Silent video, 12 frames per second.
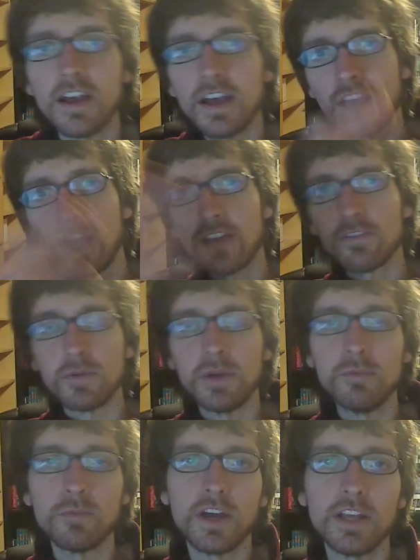Hi
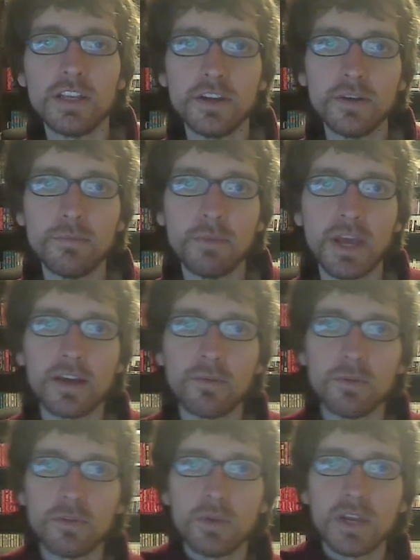everyone, Brian here, back
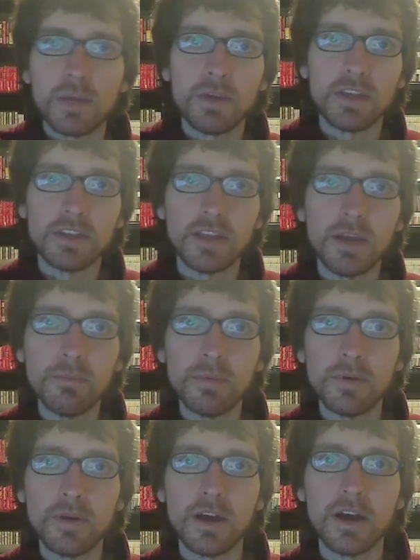with what I picked up
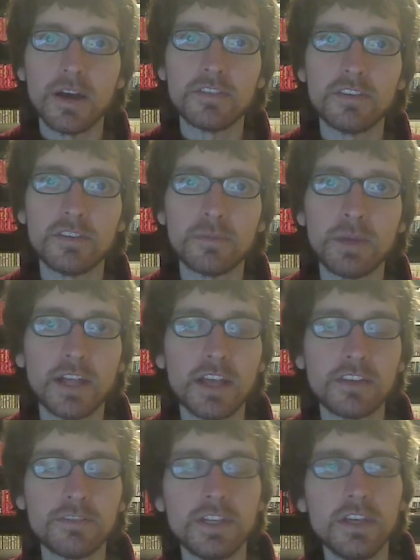since my
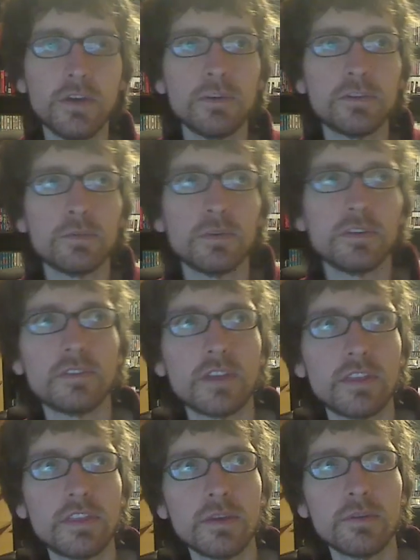last video, which was, I
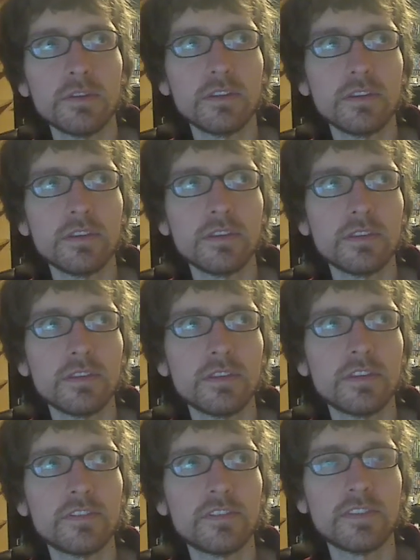think,
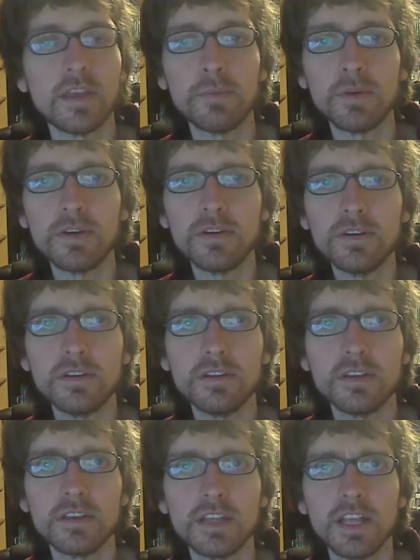December,
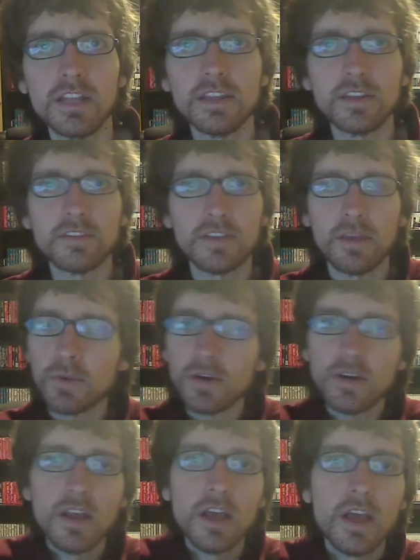the end of December.
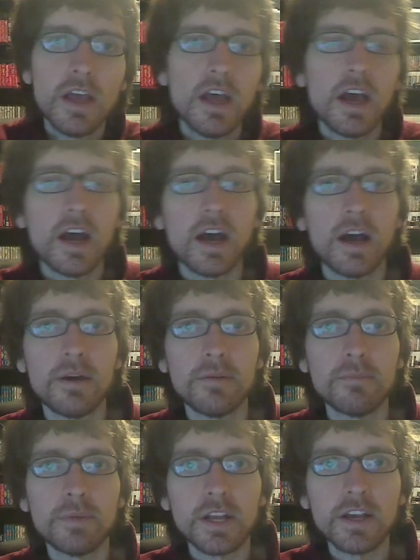
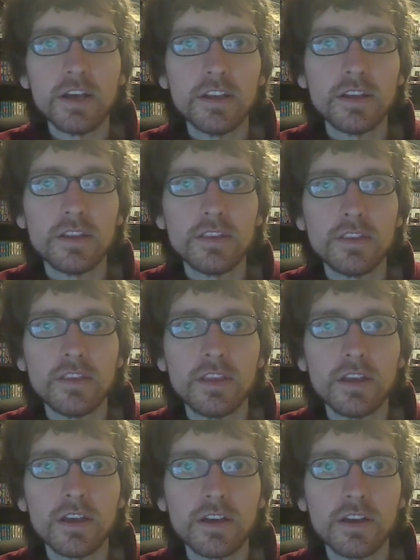But I
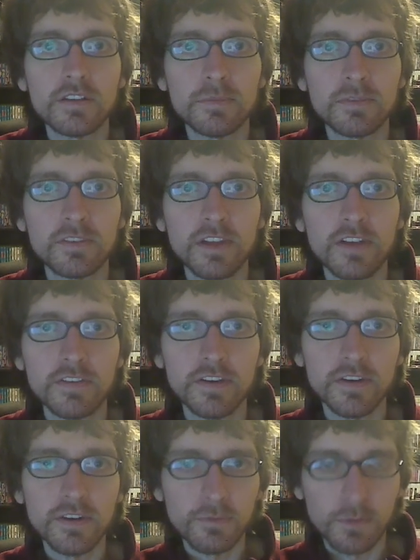got some stuff
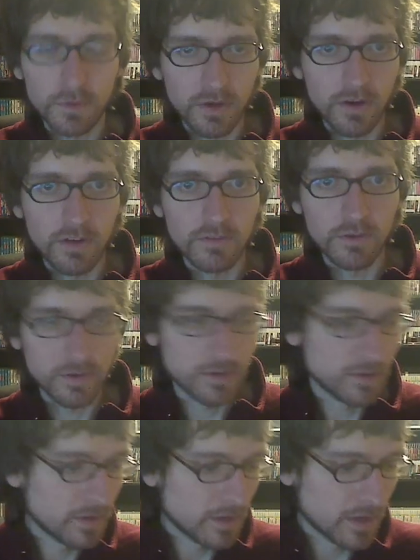here, and we'll go over
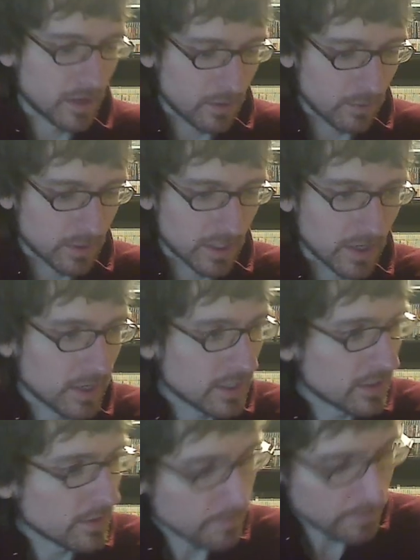what I got
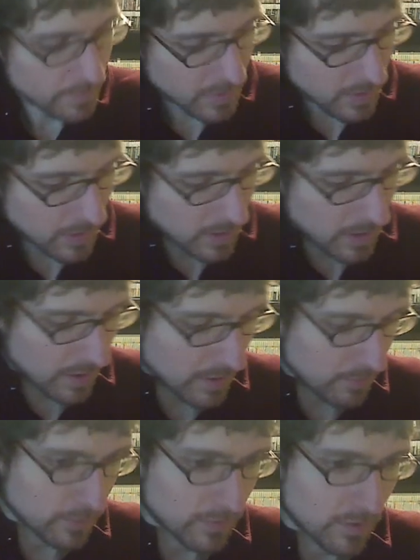here.
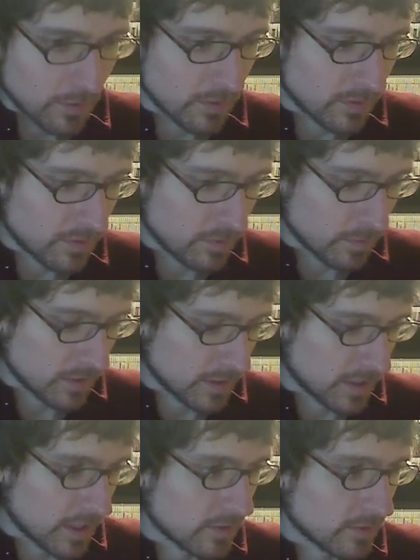We'll start with Super Nintendo